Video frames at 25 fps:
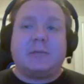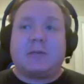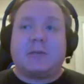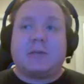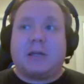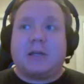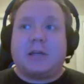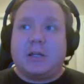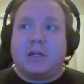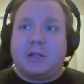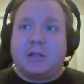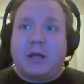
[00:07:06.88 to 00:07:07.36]
teams,
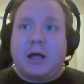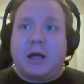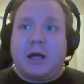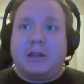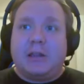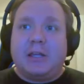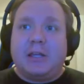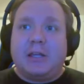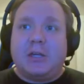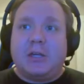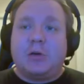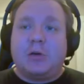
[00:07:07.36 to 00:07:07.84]

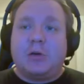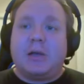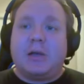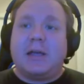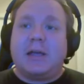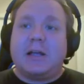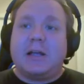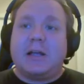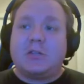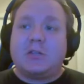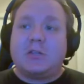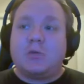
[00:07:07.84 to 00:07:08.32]
I think you
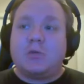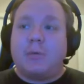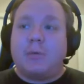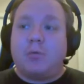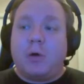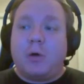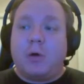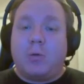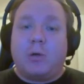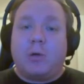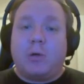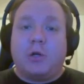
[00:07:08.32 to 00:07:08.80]
can get to a
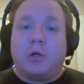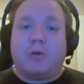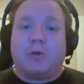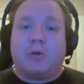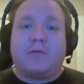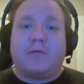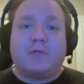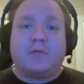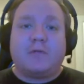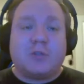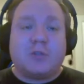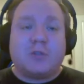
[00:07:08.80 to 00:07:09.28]
point when
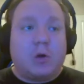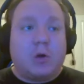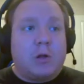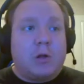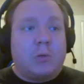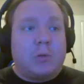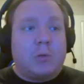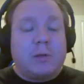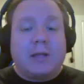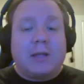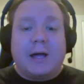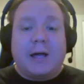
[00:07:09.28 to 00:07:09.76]
you're
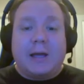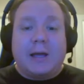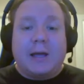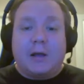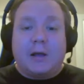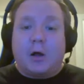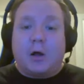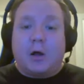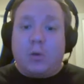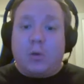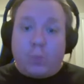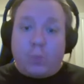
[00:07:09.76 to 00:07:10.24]
solely
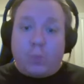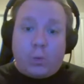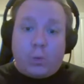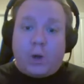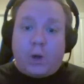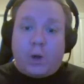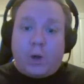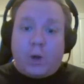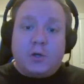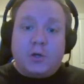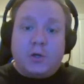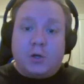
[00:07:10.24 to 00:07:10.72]
reliant on
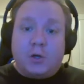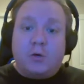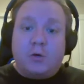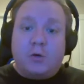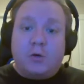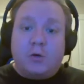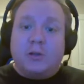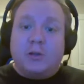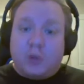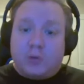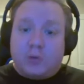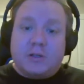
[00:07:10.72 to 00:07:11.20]
one
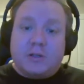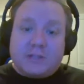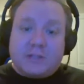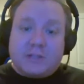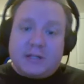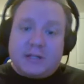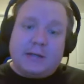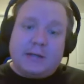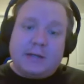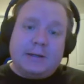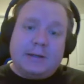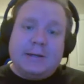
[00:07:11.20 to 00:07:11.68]
dude to do
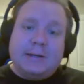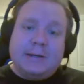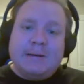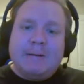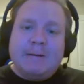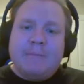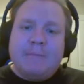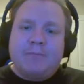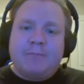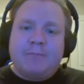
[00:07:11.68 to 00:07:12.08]
this thing